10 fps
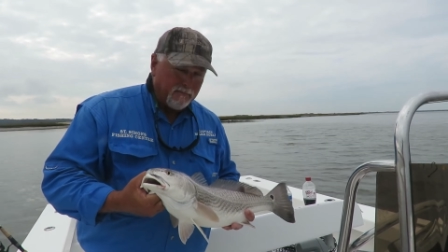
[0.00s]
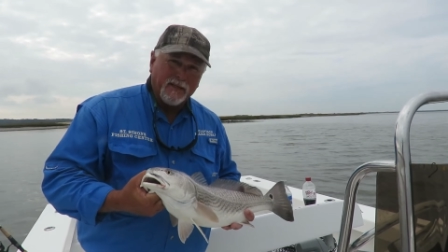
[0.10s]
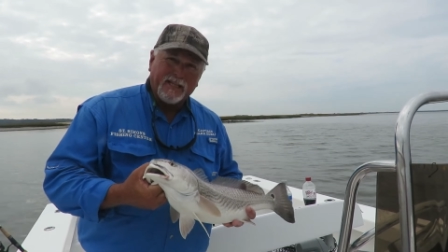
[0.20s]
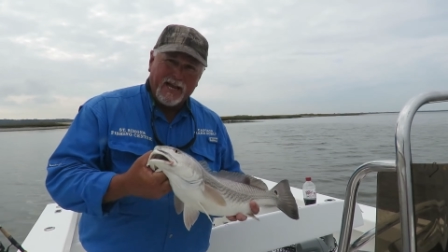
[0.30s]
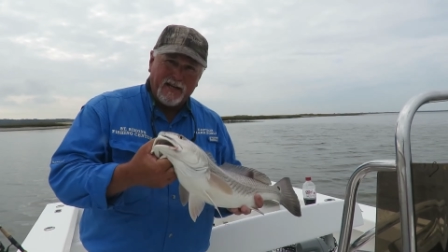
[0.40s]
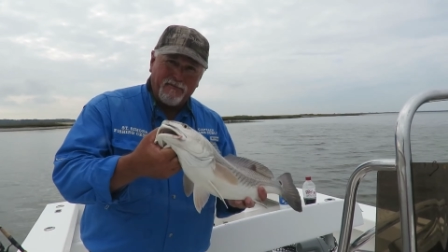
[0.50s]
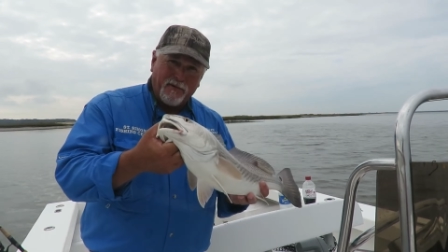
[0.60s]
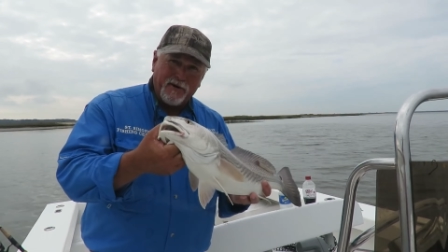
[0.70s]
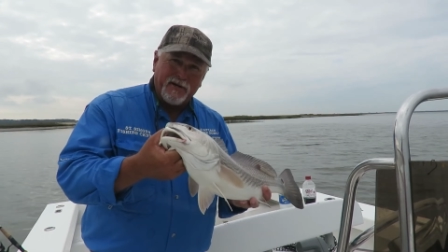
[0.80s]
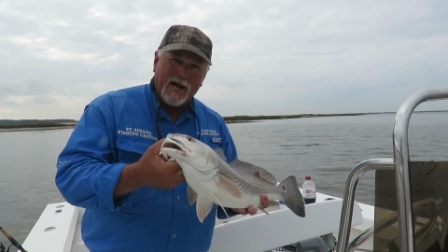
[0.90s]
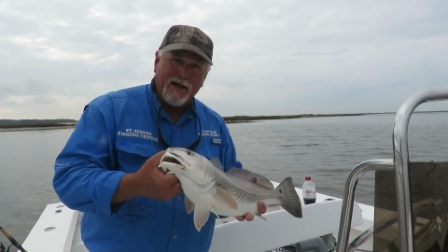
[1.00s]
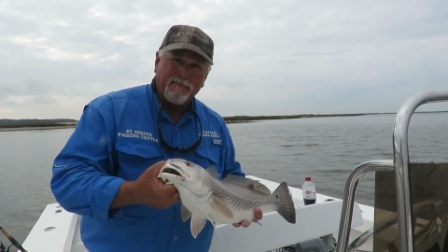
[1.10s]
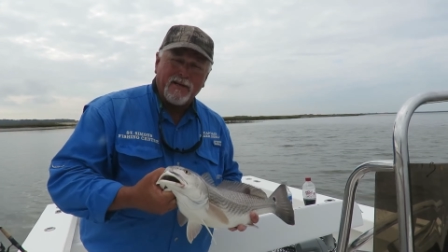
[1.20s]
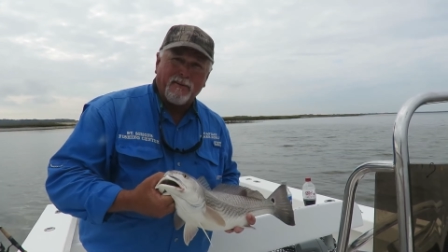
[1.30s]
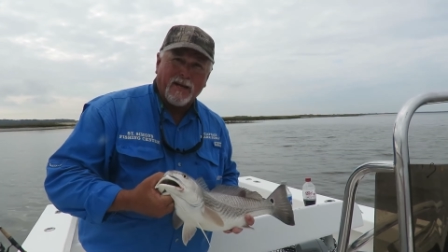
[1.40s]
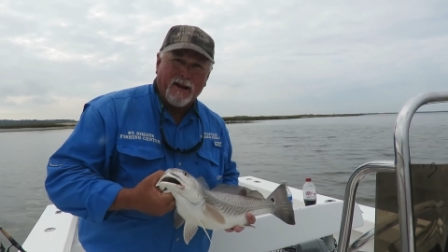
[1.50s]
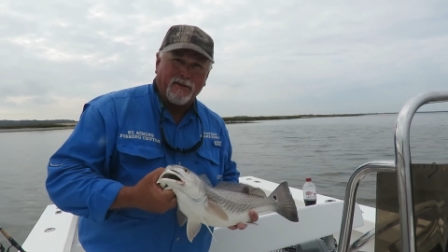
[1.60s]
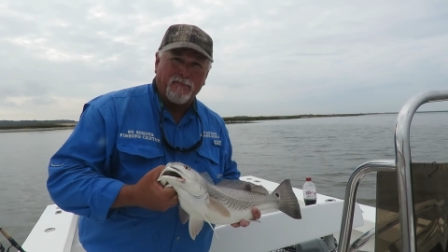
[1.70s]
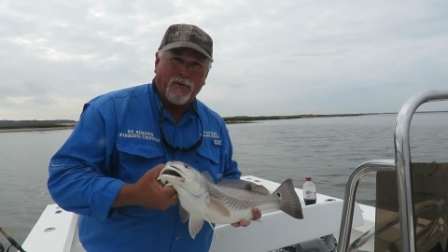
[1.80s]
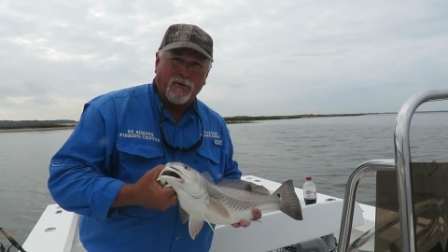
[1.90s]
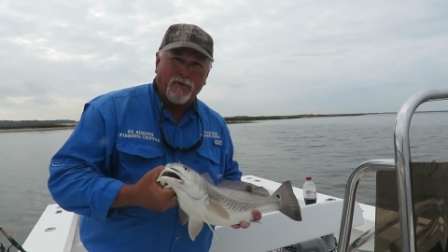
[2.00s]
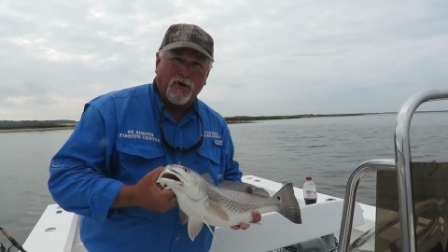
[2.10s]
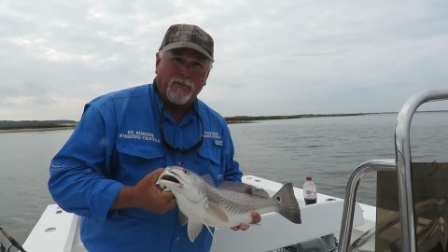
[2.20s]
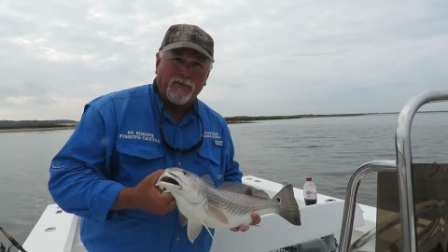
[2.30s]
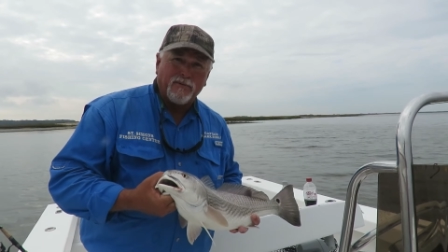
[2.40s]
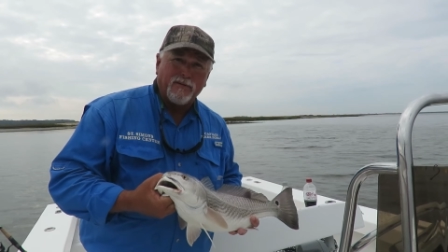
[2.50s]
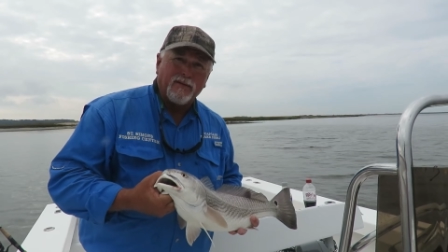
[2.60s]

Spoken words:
But thank you for your time. I'm Captain Mark Noble.